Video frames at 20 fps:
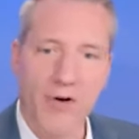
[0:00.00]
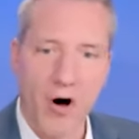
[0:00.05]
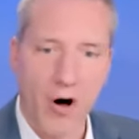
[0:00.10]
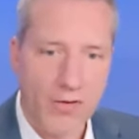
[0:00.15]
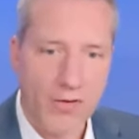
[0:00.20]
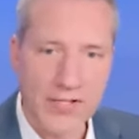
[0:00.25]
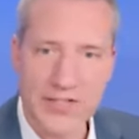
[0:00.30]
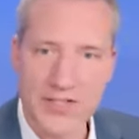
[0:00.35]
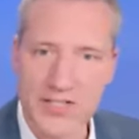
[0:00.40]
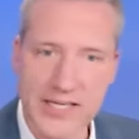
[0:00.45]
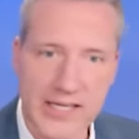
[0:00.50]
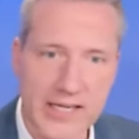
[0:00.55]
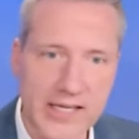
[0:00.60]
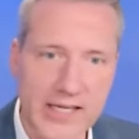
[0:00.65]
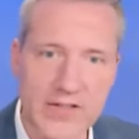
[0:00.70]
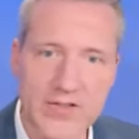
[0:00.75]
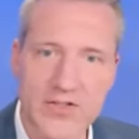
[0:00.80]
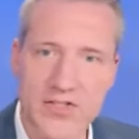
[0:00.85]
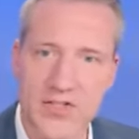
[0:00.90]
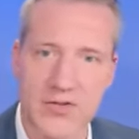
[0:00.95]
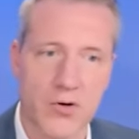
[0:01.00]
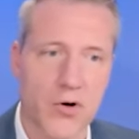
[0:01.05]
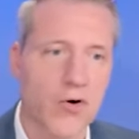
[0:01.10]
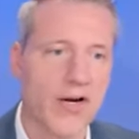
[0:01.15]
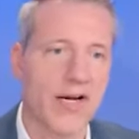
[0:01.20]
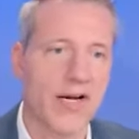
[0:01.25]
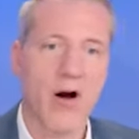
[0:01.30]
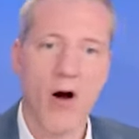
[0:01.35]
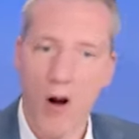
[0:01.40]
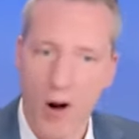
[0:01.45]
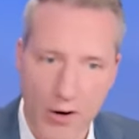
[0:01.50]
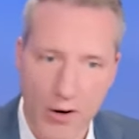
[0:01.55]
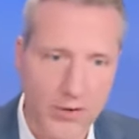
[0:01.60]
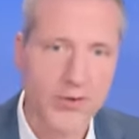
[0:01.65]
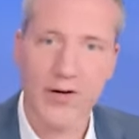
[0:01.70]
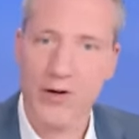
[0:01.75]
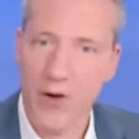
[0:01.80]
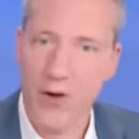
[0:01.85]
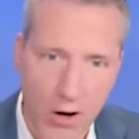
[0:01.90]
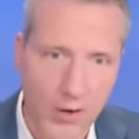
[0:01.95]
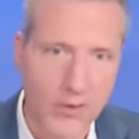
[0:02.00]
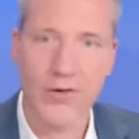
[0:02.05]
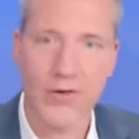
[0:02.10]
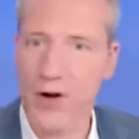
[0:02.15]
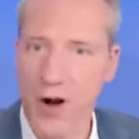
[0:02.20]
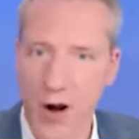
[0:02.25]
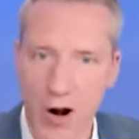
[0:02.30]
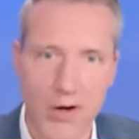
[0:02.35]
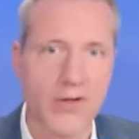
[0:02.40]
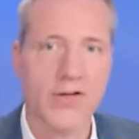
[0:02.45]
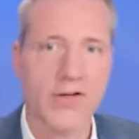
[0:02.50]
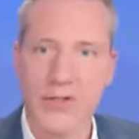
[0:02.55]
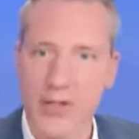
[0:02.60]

all these kids throwing harder and harder and harder,